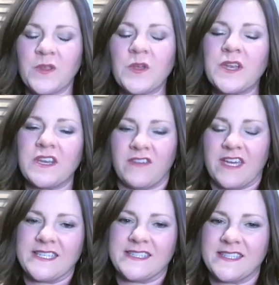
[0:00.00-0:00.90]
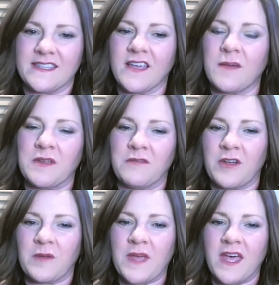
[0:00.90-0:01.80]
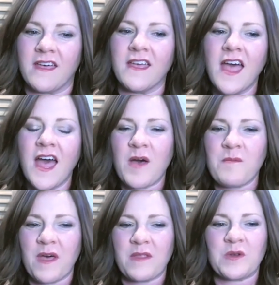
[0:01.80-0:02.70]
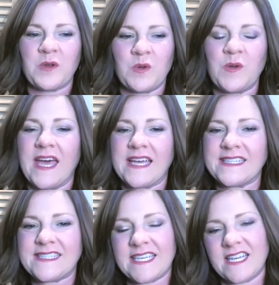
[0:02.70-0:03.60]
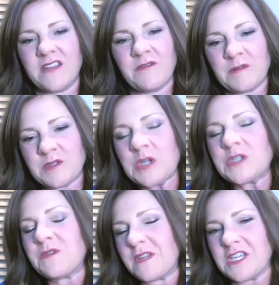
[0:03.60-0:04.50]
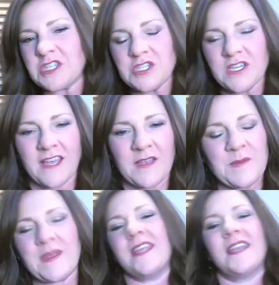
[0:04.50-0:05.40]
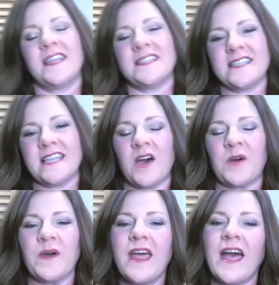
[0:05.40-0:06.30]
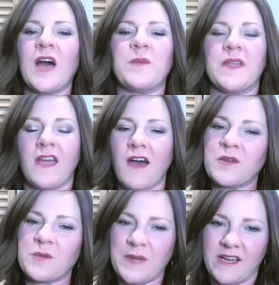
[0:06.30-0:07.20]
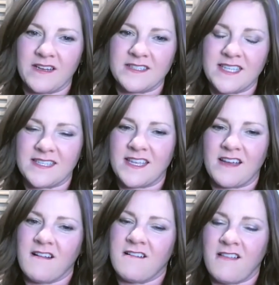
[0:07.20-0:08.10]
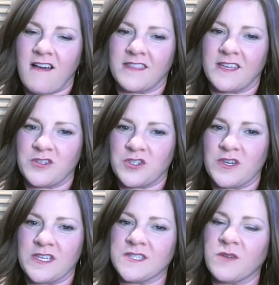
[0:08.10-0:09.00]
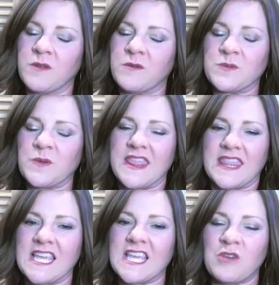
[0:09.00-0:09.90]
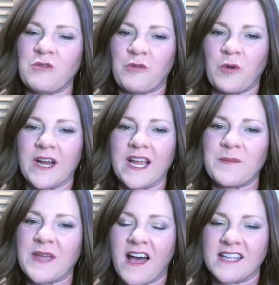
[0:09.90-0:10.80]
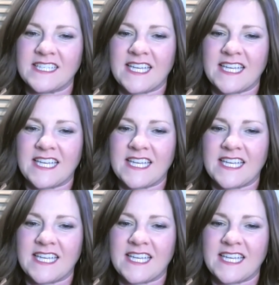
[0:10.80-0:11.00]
good advice coming from a, a mother who has seen it from start to finish um, and is now helping other parents as they are along their journey. So we just want to thank you for coming on today.